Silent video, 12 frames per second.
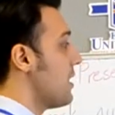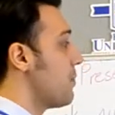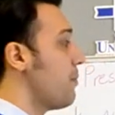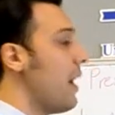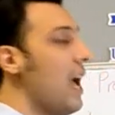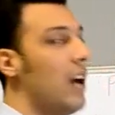
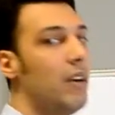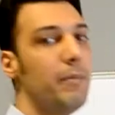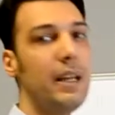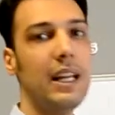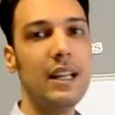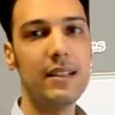
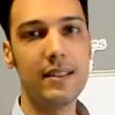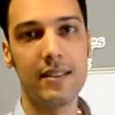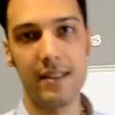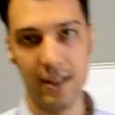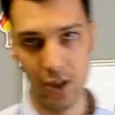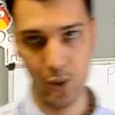permanent
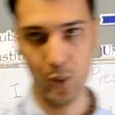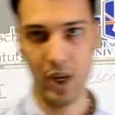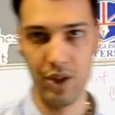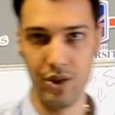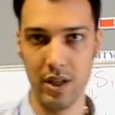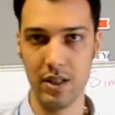
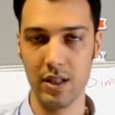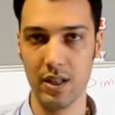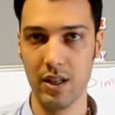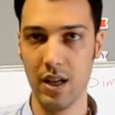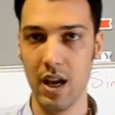situations.